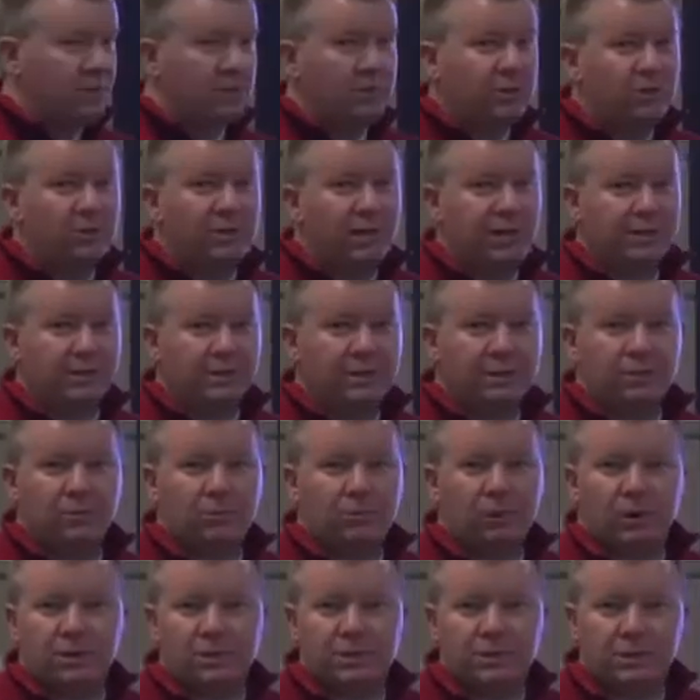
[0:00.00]
you guys
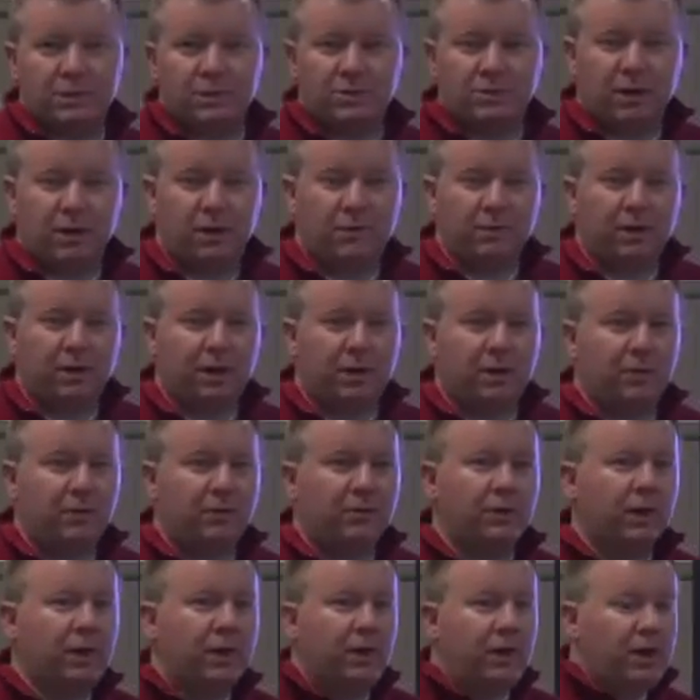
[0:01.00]
can watch this while I'm
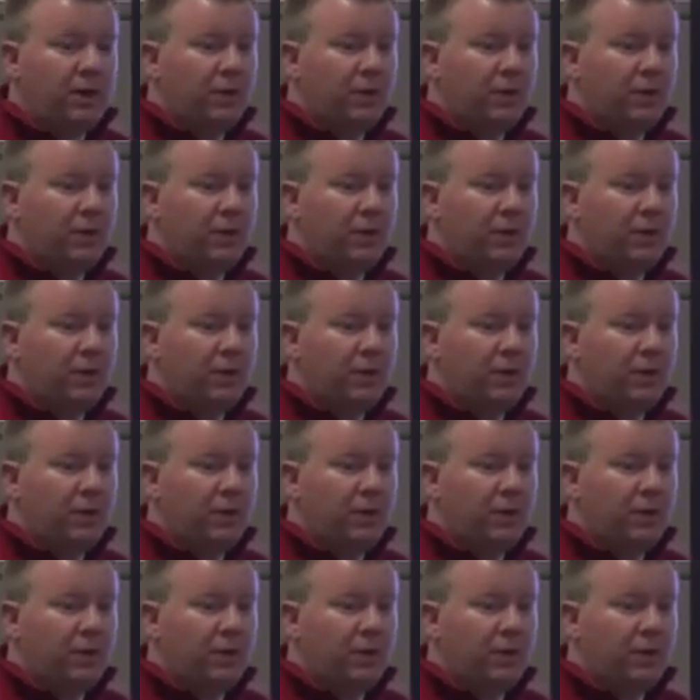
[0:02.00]
gone.